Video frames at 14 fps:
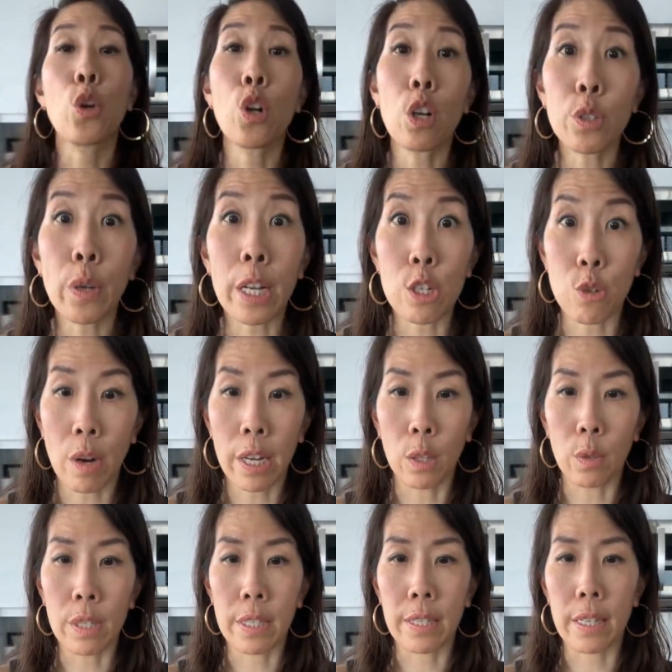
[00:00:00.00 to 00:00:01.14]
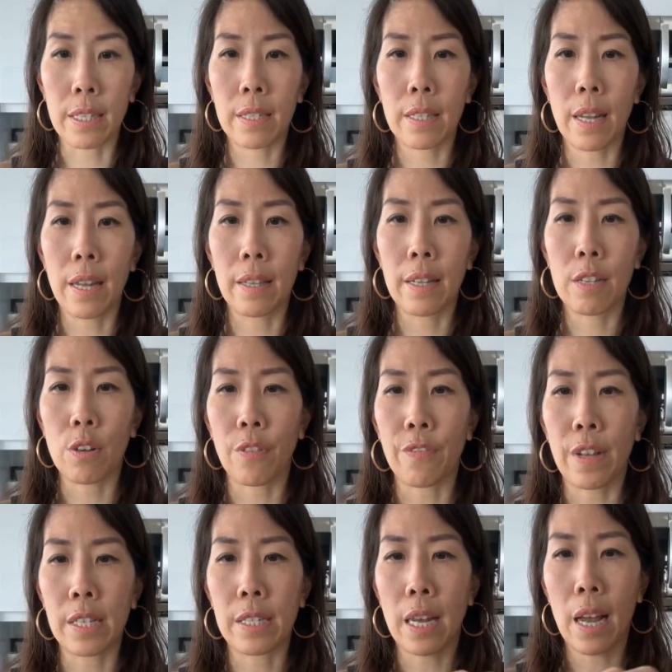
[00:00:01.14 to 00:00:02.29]
you can also get dried lotus seeds. And these are
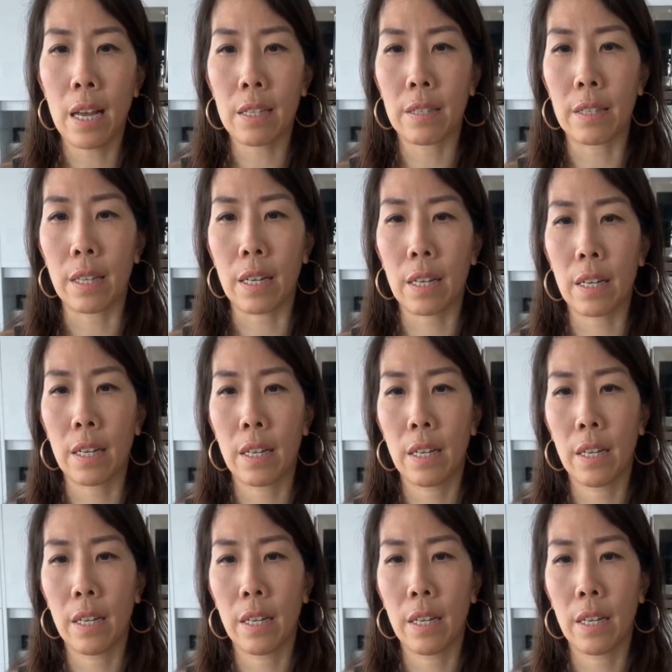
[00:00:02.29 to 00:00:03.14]
fantastic.